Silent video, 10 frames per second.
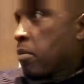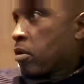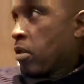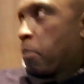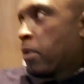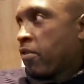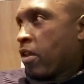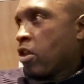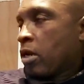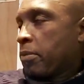because I believe that
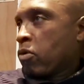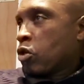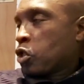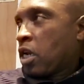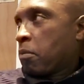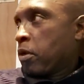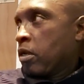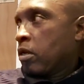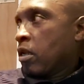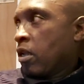you're going to be world
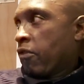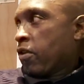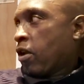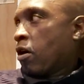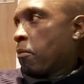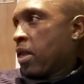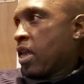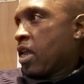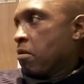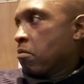champion. If you can't beat
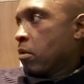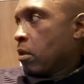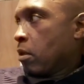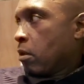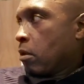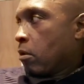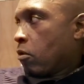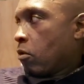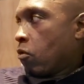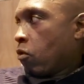him,
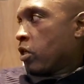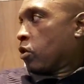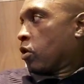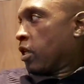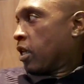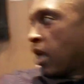what are you doing in the